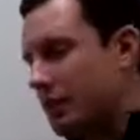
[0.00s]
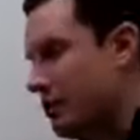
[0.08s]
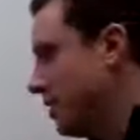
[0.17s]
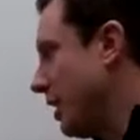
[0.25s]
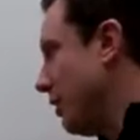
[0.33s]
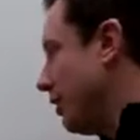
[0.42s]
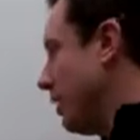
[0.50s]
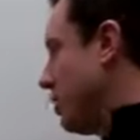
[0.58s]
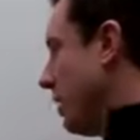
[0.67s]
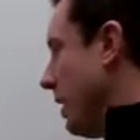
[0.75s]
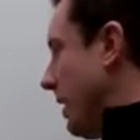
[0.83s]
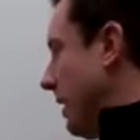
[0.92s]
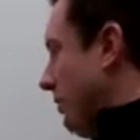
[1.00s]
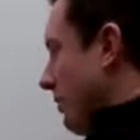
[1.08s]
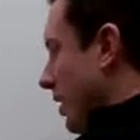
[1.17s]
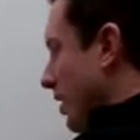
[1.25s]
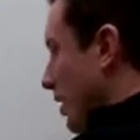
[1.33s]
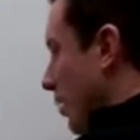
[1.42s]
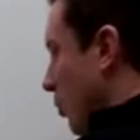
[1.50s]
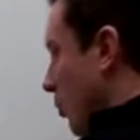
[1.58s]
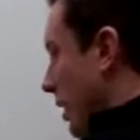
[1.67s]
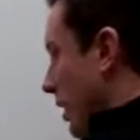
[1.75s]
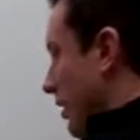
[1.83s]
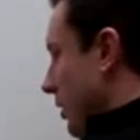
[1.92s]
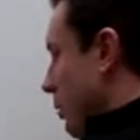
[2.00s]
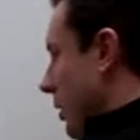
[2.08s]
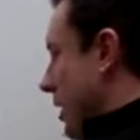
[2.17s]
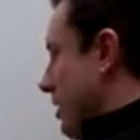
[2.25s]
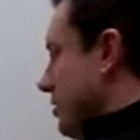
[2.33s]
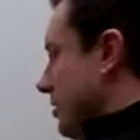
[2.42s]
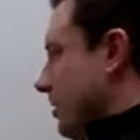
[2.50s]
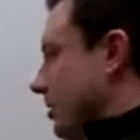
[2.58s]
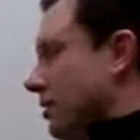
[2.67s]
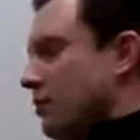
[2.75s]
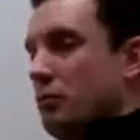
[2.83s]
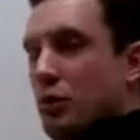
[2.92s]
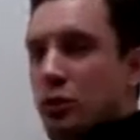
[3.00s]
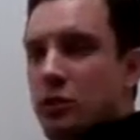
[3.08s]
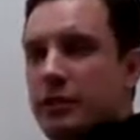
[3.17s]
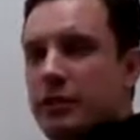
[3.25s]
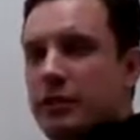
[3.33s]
So not only do I have where it went moved,